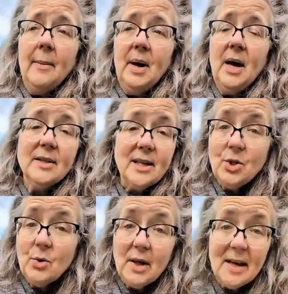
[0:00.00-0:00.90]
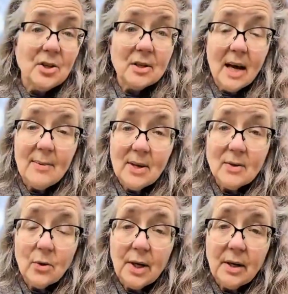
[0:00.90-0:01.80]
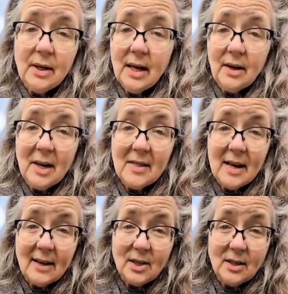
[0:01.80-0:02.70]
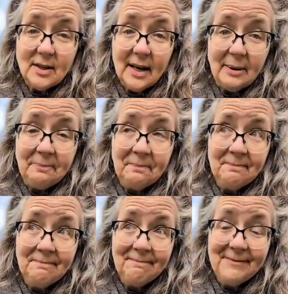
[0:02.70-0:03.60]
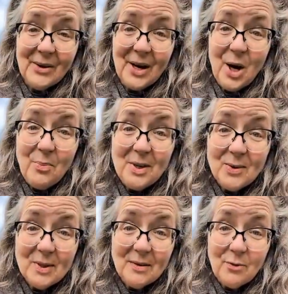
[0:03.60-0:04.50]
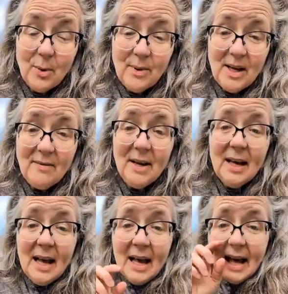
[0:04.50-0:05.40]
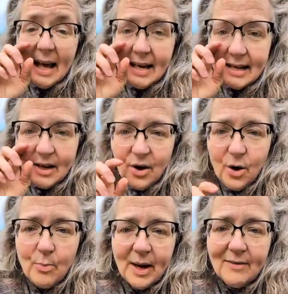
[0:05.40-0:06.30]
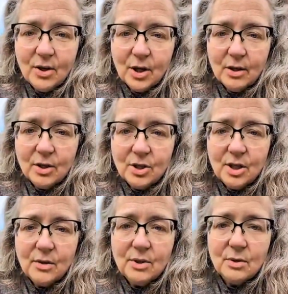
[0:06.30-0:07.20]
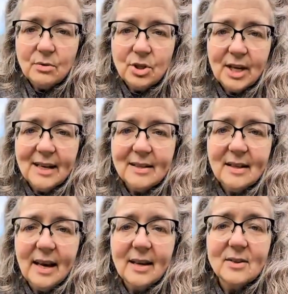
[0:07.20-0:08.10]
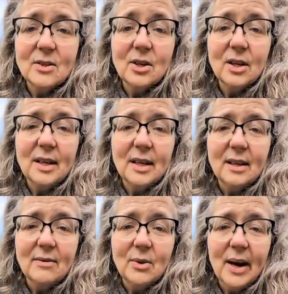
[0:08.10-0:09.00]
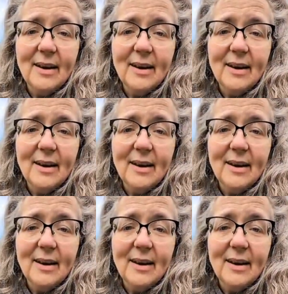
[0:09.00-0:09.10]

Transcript: Um, I'll send you all that. Just comment soil and I'll get that out to you today. So I hope this was informative and I hope I've encouraged you to just get started